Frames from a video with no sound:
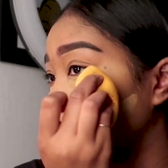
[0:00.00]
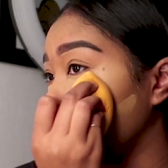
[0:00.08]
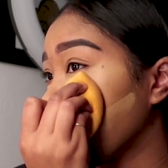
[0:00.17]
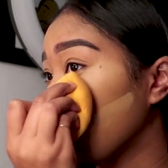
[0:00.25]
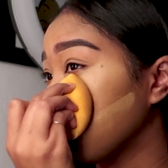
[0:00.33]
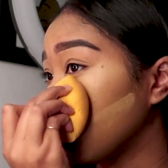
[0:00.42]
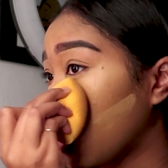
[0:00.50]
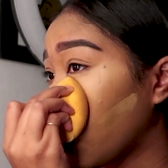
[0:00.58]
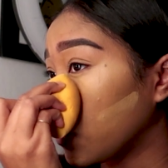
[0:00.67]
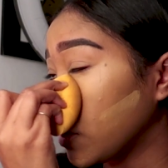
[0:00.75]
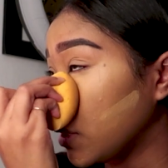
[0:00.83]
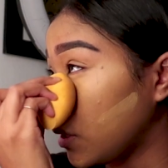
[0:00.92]
because not
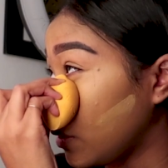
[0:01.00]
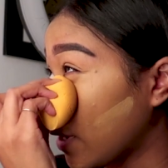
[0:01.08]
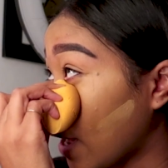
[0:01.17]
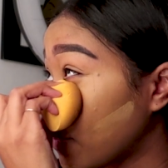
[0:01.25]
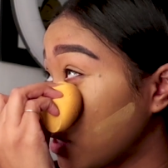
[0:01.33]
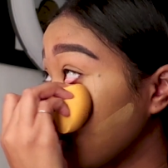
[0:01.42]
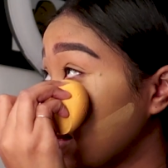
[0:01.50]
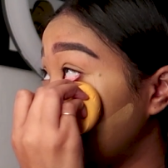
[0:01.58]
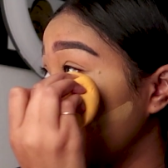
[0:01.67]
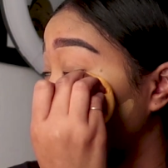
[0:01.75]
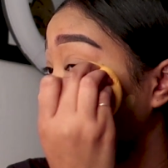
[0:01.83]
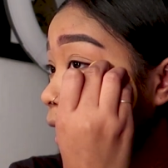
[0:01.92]
only do you have to
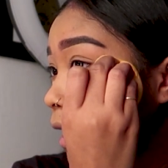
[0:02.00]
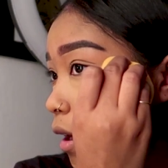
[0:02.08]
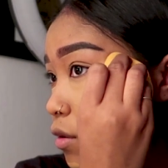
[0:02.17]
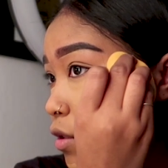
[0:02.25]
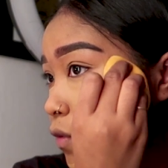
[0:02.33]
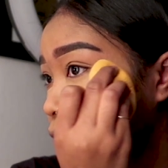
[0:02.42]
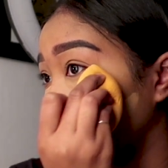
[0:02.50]
sit in a house